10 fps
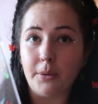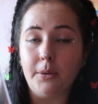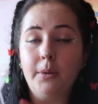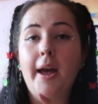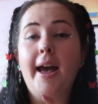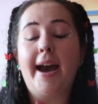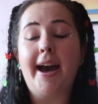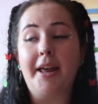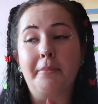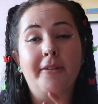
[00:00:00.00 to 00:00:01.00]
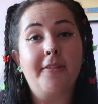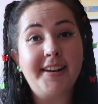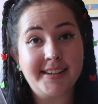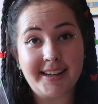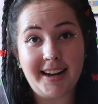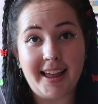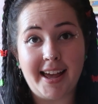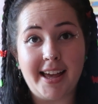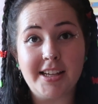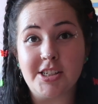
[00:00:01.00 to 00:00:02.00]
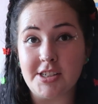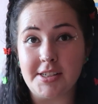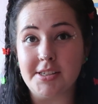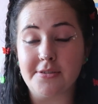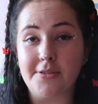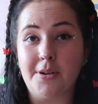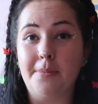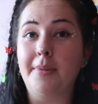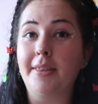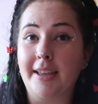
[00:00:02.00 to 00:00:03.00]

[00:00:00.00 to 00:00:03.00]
Pooh, and my friend Claire, she is from